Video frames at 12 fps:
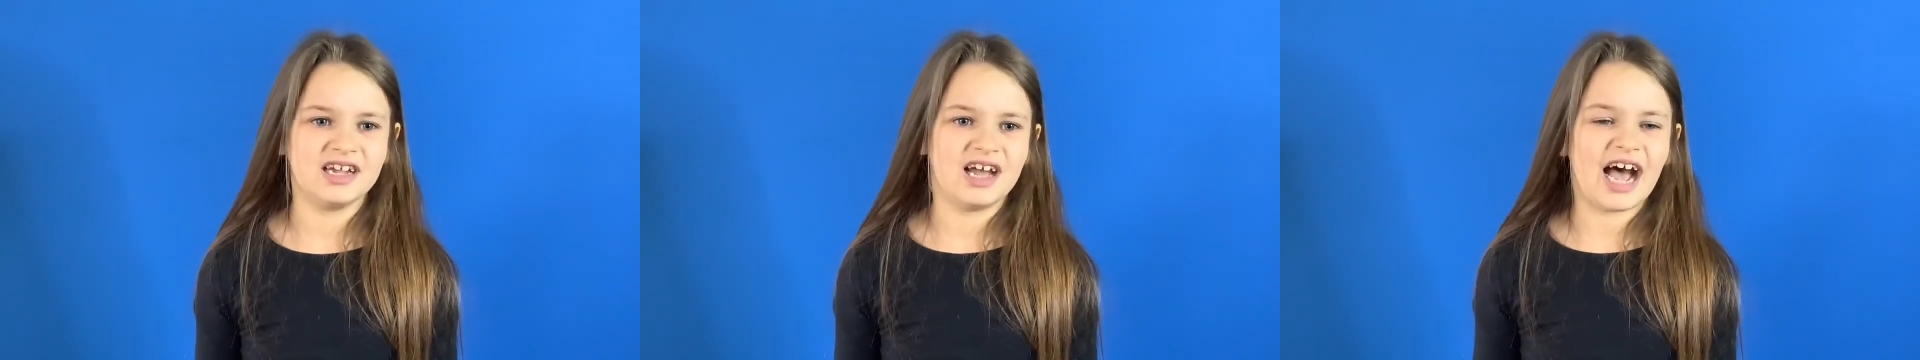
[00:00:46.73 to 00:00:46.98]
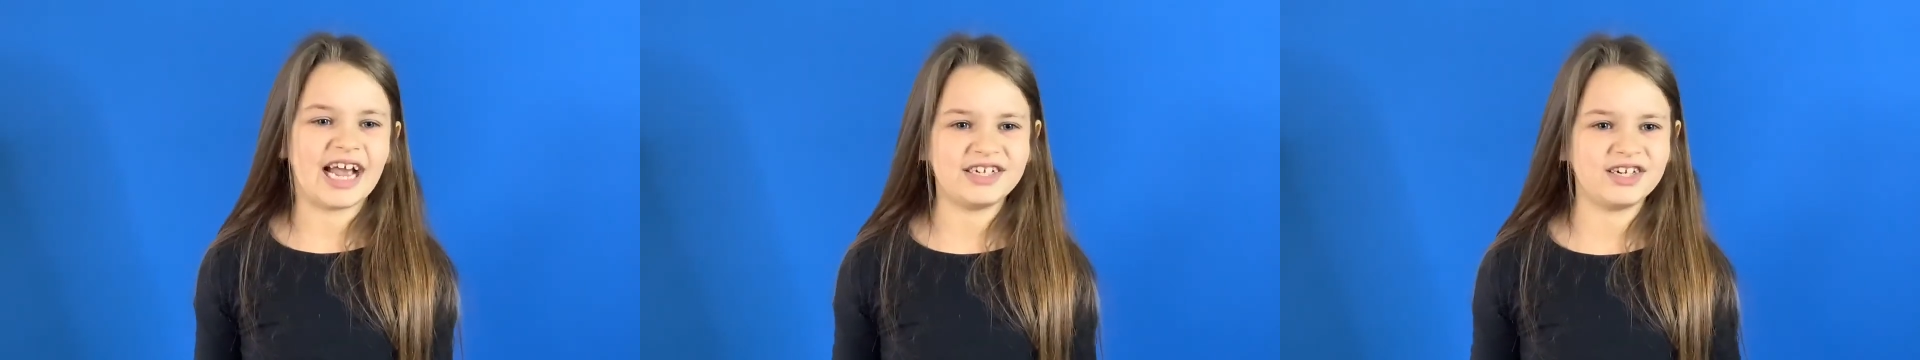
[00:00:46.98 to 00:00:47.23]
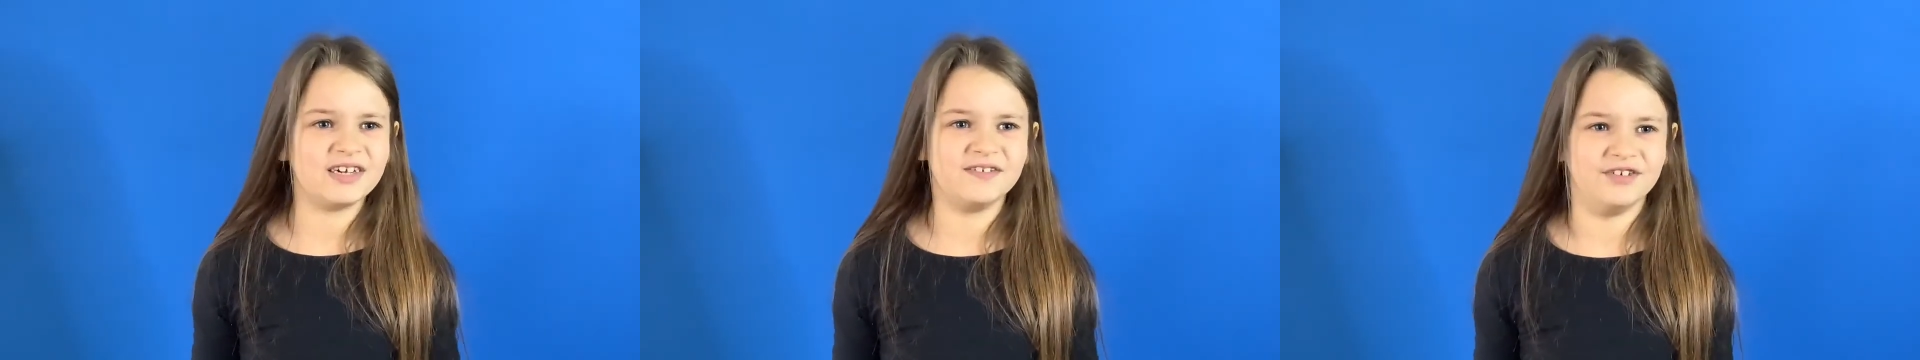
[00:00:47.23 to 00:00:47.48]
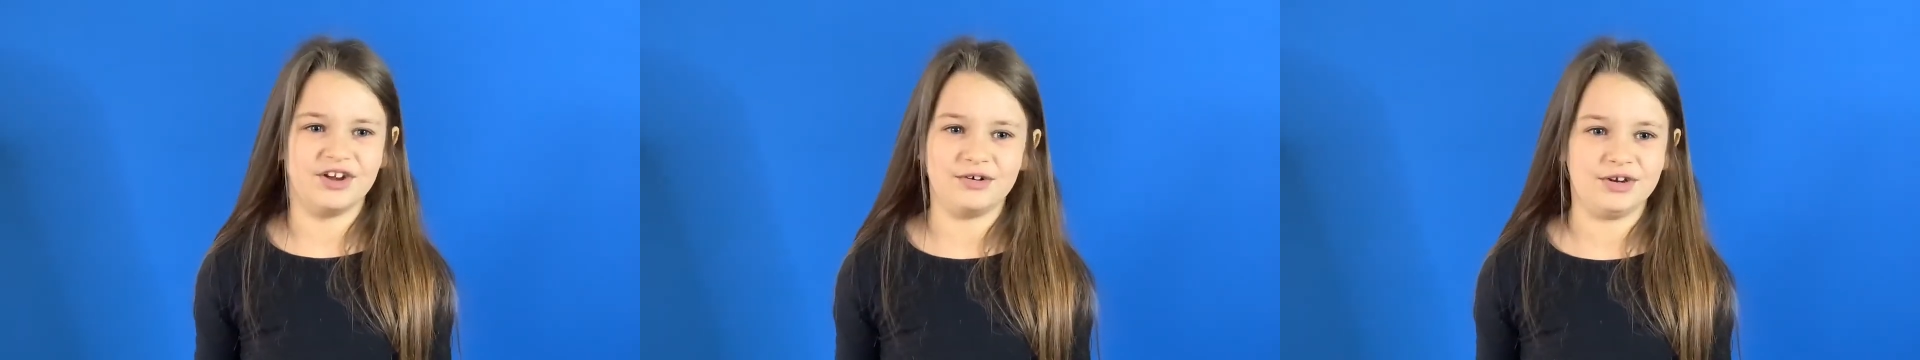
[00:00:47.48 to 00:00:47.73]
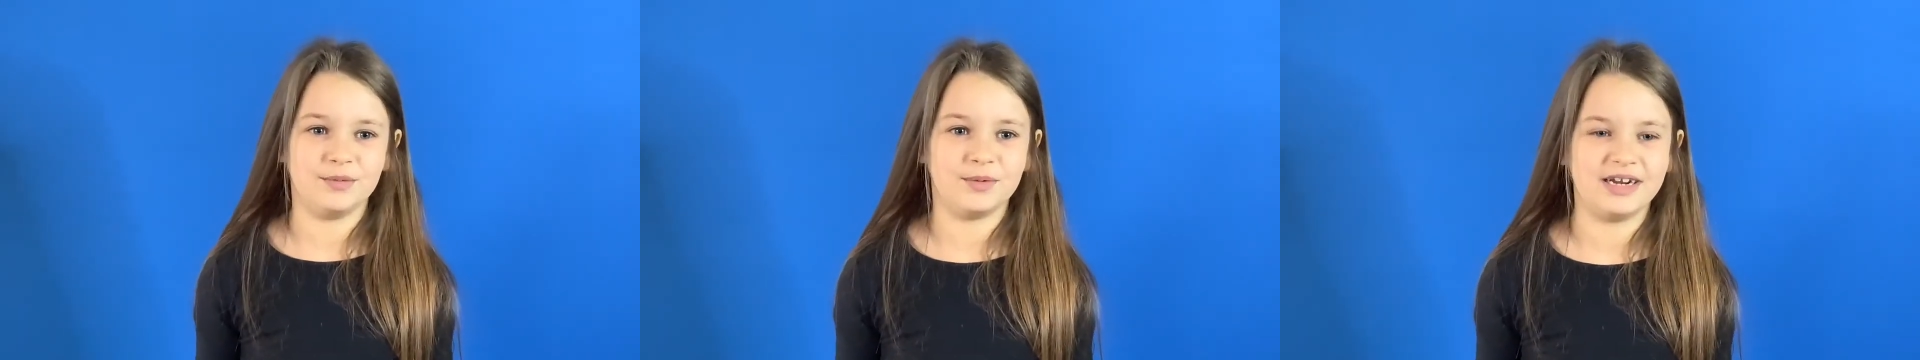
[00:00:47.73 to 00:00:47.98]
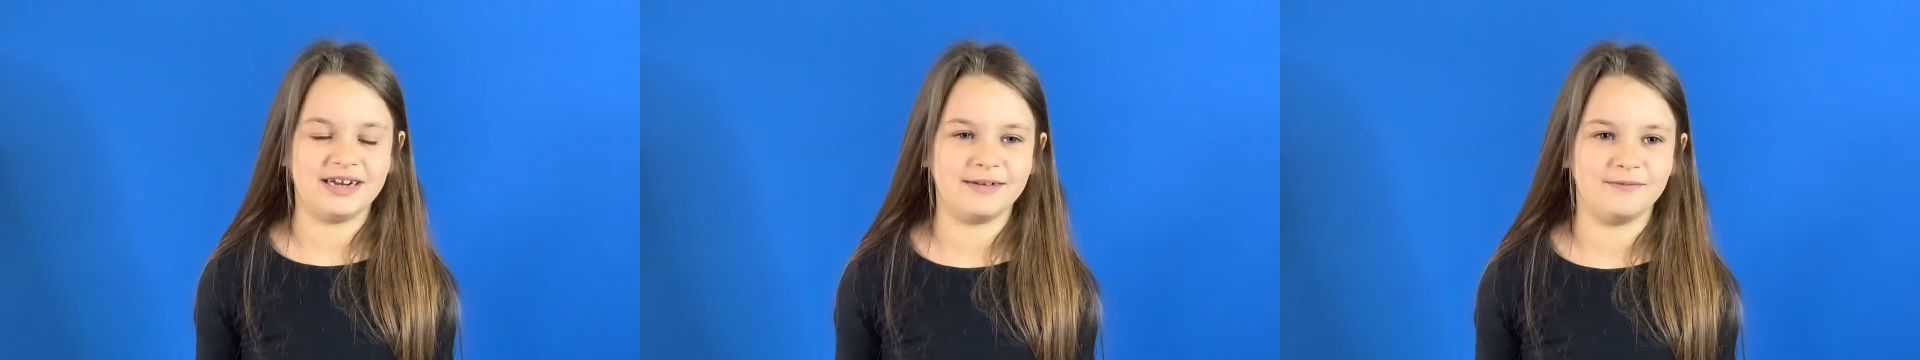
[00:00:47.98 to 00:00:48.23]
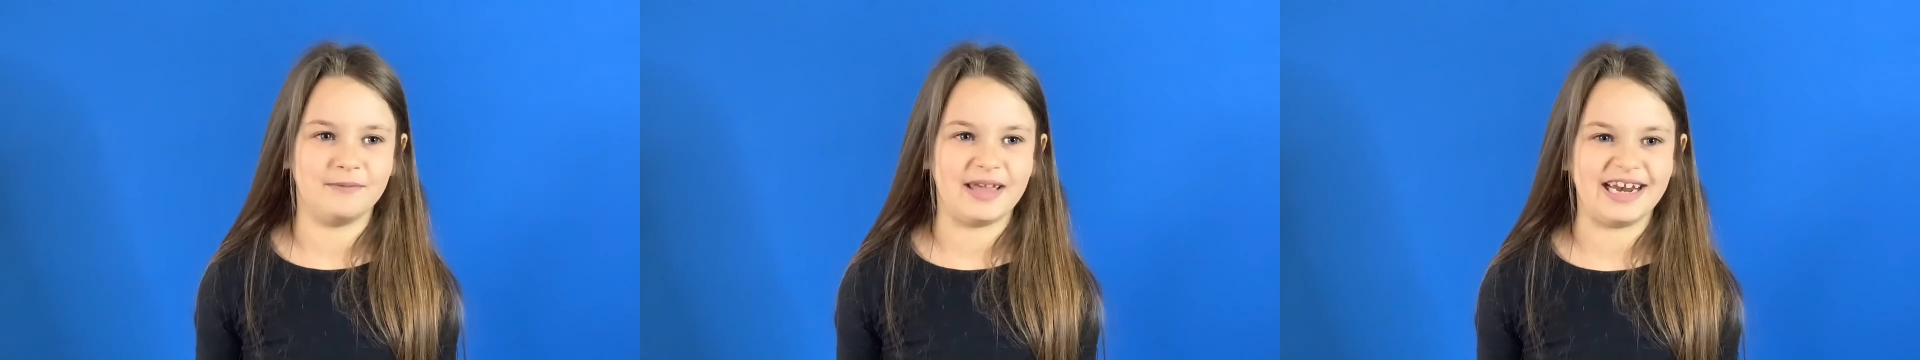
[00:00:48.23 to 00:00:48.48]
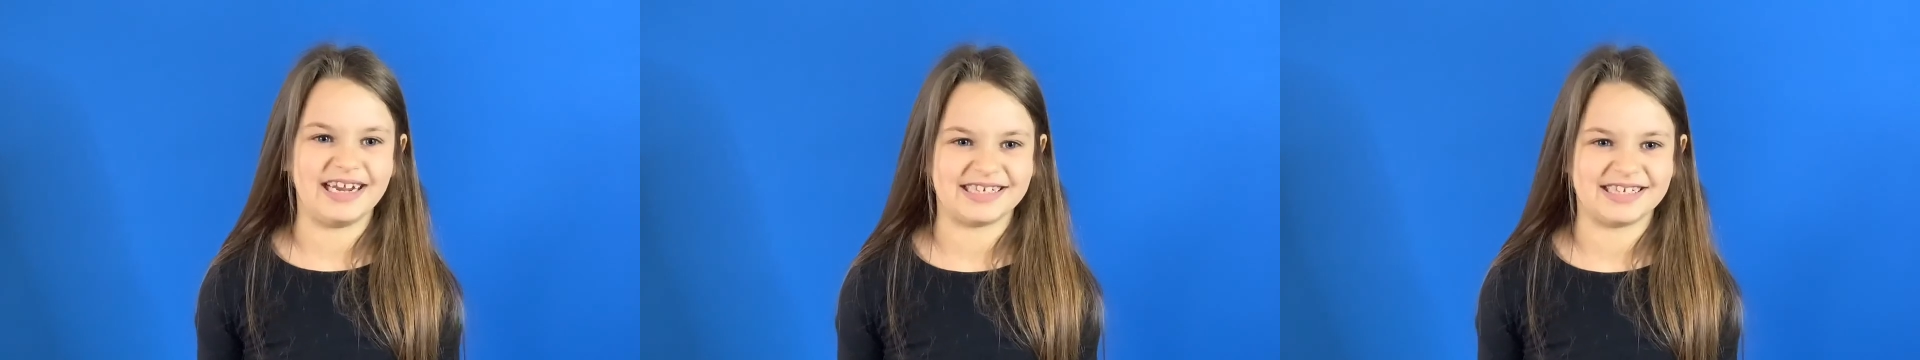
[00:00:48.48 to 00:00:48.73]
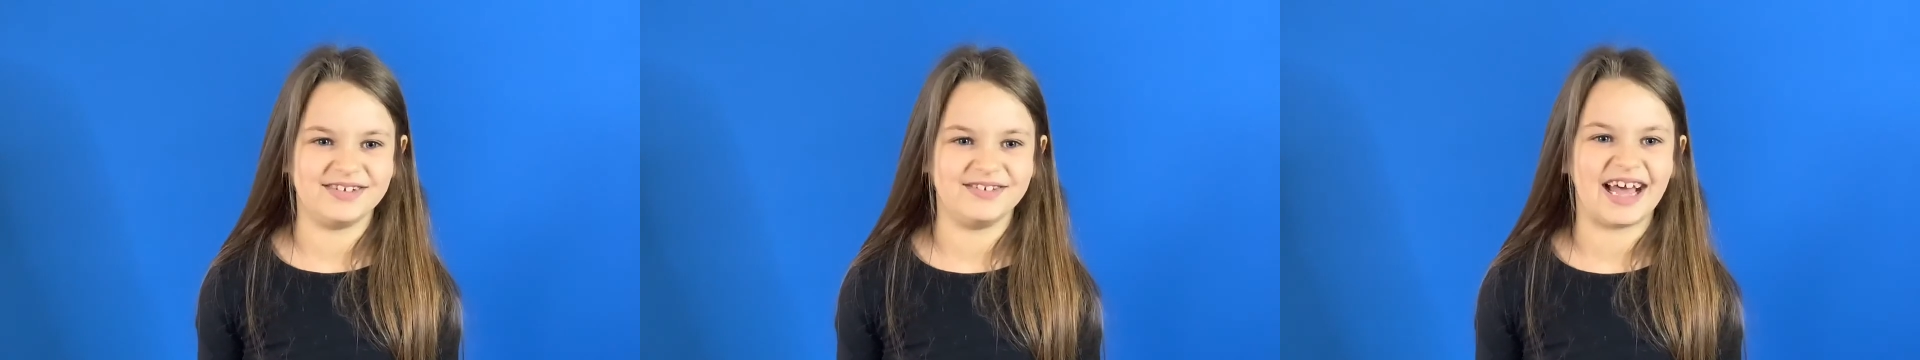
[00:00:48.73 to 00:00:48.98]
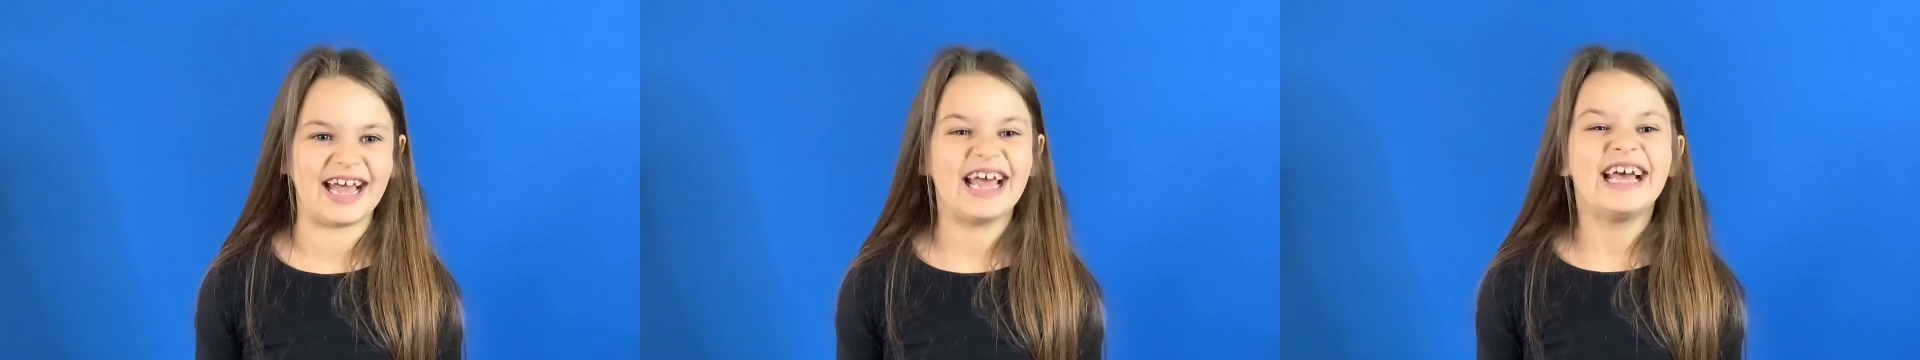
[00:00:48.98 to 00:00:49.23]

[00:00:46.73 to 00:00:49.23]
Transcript: I should have known you wouldn't have made us do that.